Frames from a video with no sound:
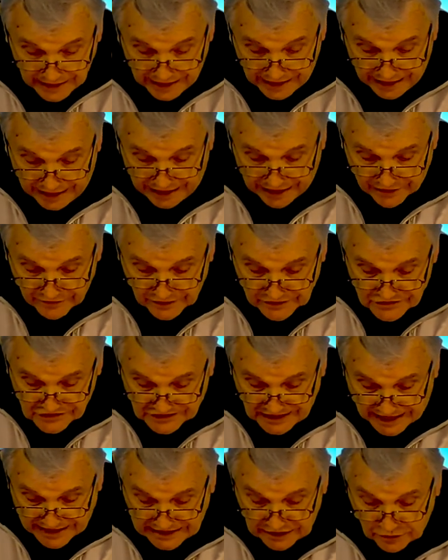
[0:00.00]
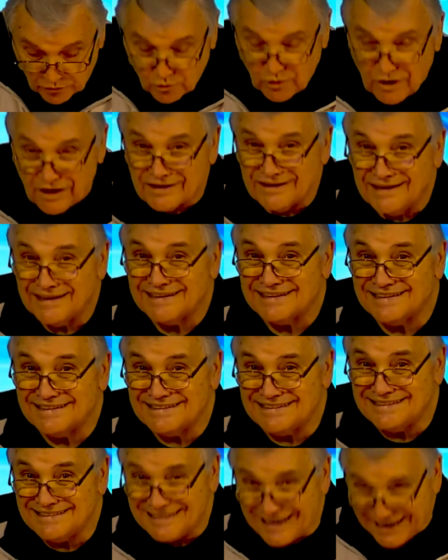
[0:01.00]
and the second one
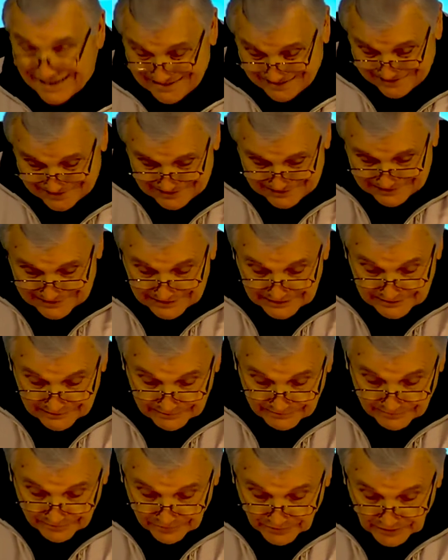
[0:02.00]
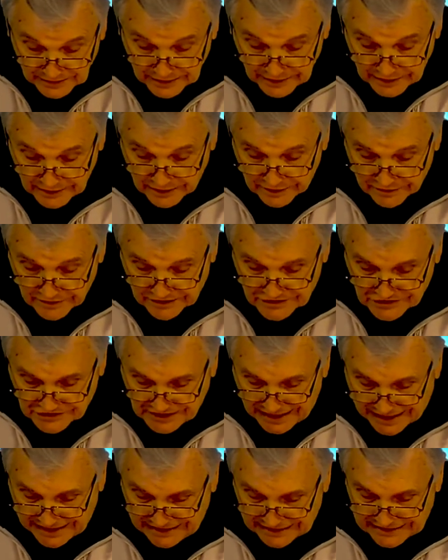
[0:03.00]
doesn't, the
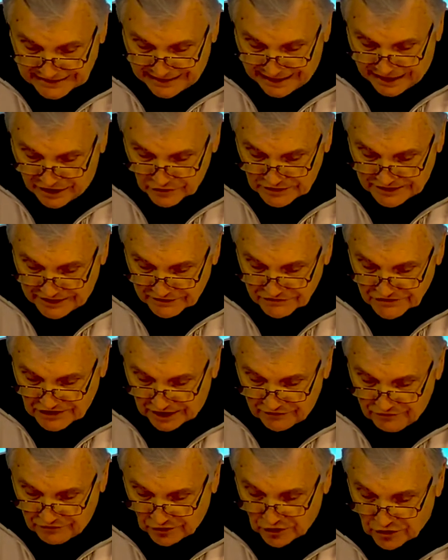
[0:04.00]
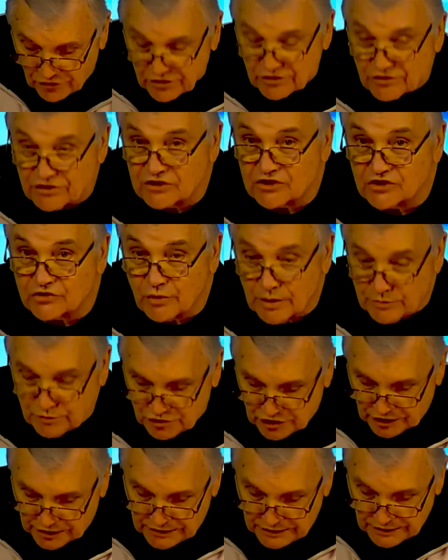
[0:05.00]
second noun gives a further
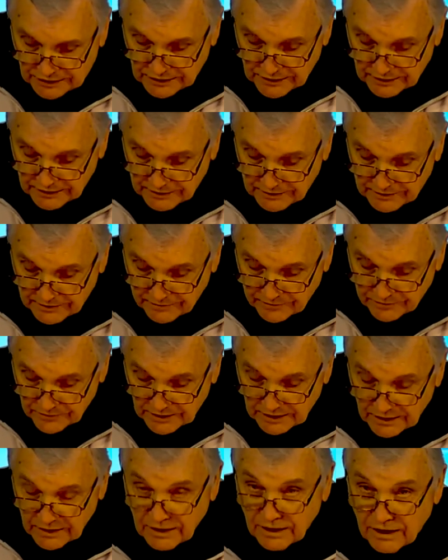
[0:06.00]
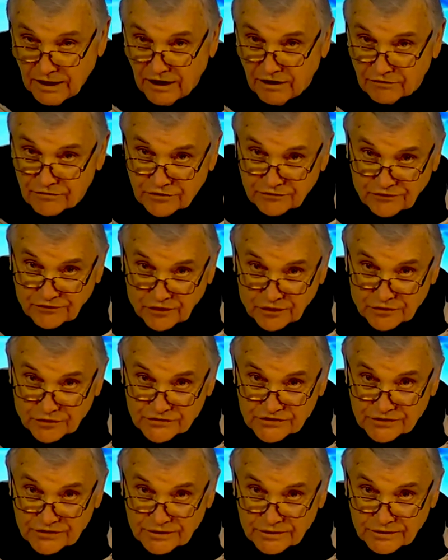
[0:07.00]
description of the
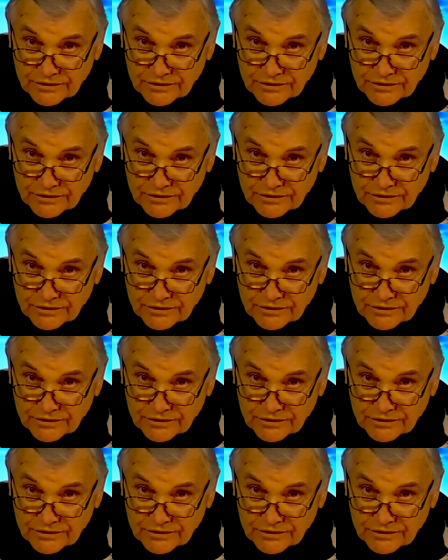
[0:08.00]
first.